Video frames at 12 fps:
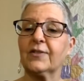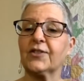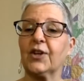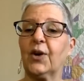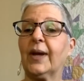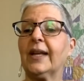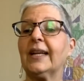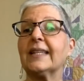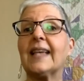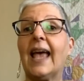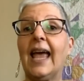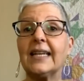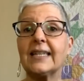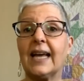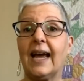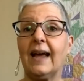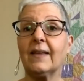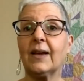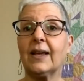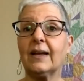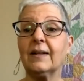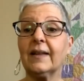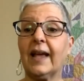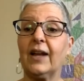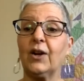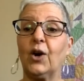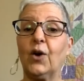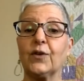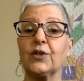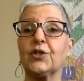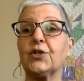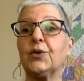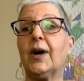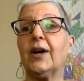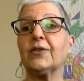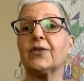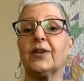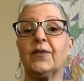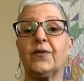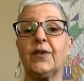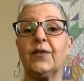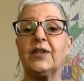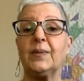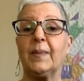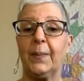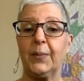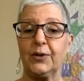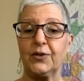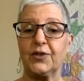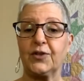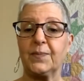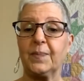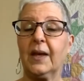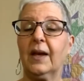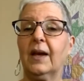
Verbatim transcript: So, in its heyday, the Guild had over 250 members.